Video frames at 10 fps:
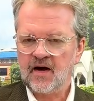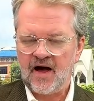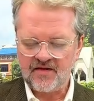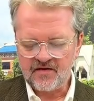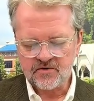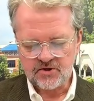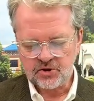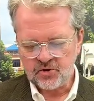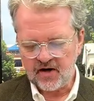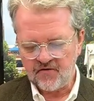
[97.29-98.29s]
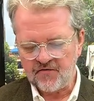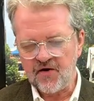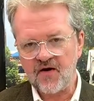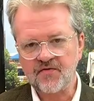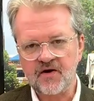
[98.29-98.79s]
I think there's a train of
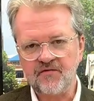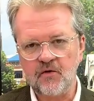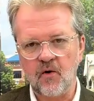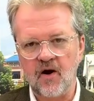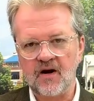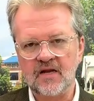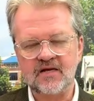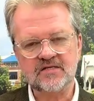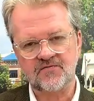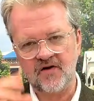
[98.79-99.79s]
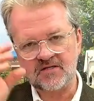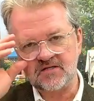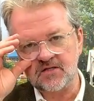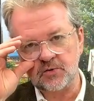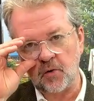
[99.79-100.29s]
thought that if you are at least
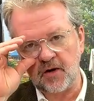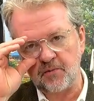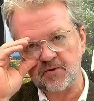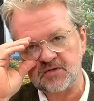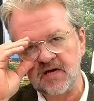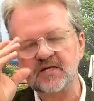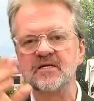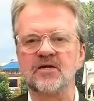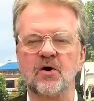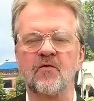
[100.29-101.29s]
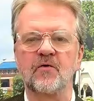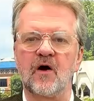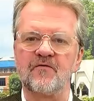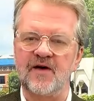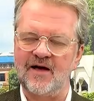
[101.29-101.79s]
vested 20% in the
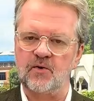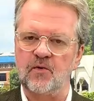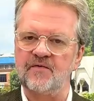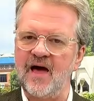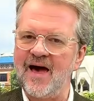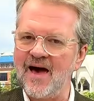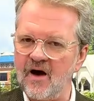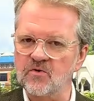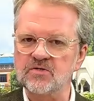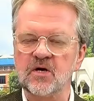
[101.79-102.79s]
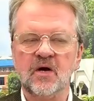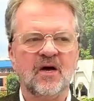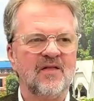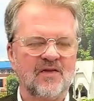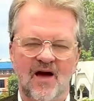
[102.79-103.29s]
overall value of the house,
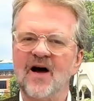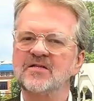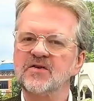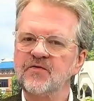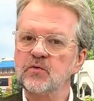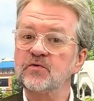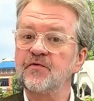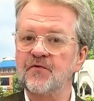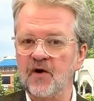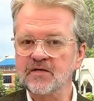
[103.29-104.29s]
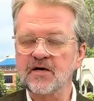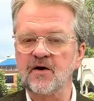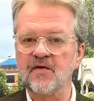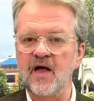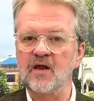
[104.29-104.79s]
the odds of you defaulting
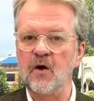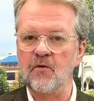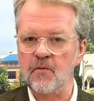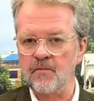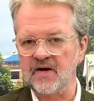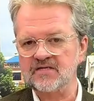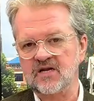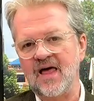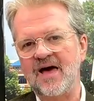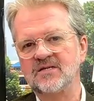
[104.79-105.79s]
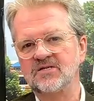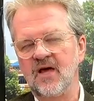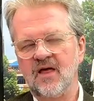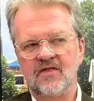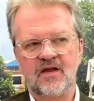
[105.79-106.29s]
on that loan are much less
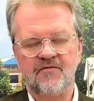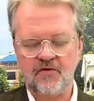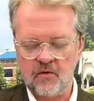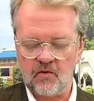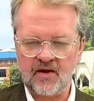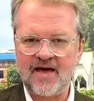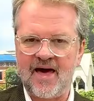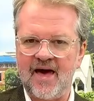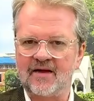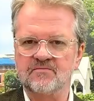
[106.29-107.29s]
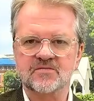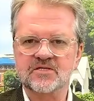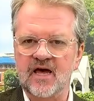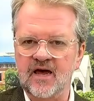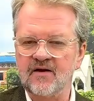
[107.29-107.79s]
than if you only had,
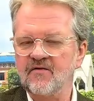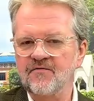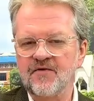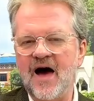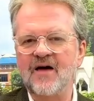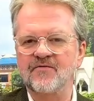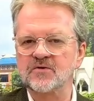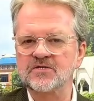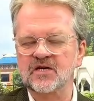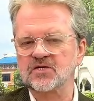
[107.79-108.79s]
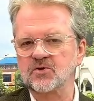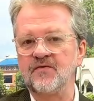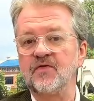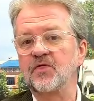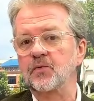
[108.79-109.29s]
say, 5 or 6 or
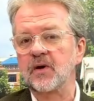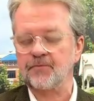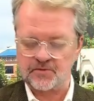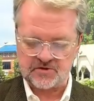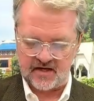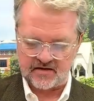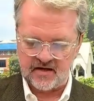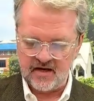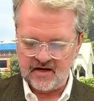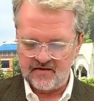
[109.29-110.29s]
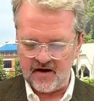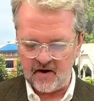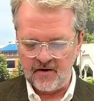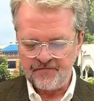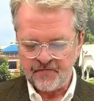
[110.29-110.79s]
even 3%
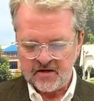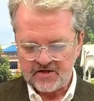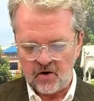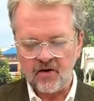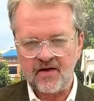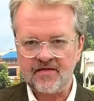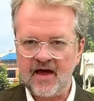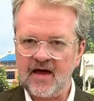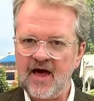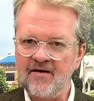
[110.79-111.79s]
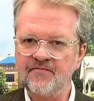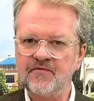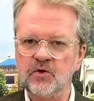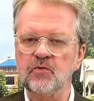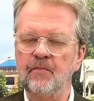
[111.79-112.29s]
there. So they have
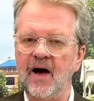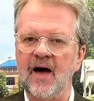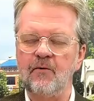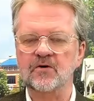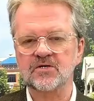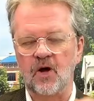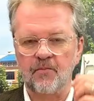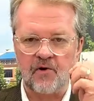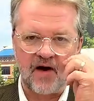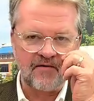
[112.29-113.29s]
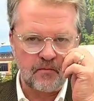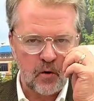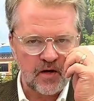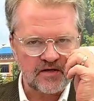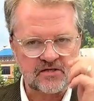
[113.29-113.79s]
you buy what's called private
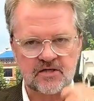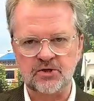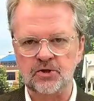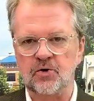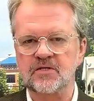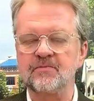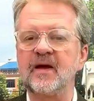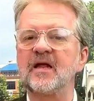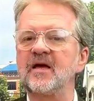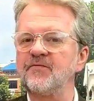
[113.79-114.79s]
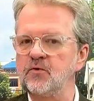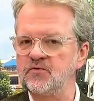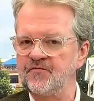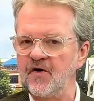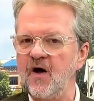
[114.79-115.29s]
mortgage insurance, meaning if you
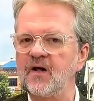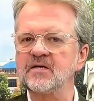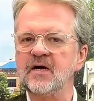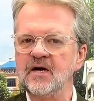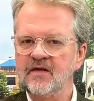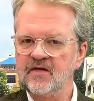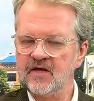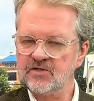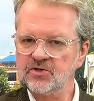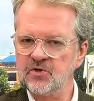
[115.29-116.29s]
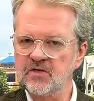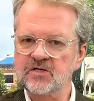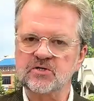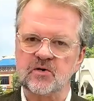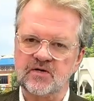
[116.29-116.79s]
default, the insurance
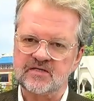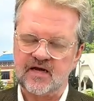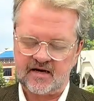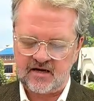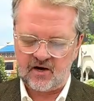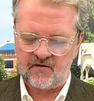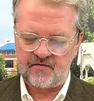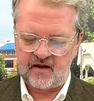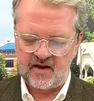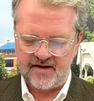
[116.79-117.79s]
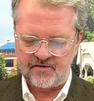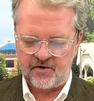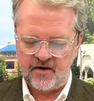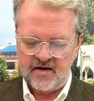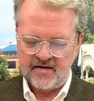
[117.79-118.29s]
is going to take care of the
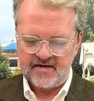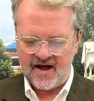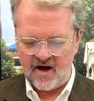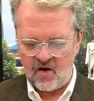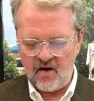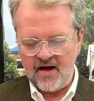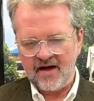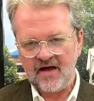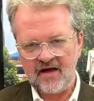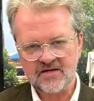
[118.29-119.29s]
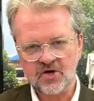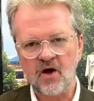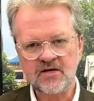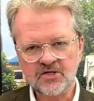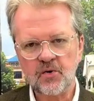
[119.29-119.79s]
lender. Now, as
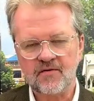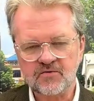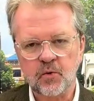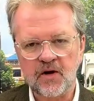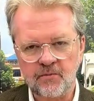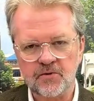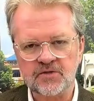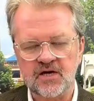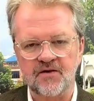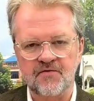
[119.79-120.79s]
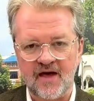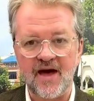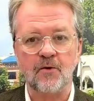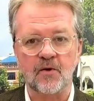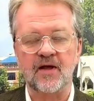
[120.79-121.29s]
long as you have 20% of the
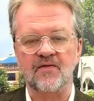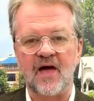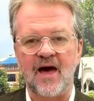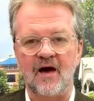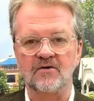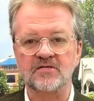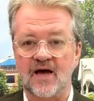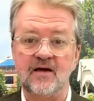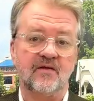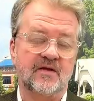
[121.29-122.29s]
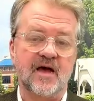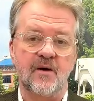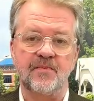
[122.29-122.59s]
equity in the house, i.e. the down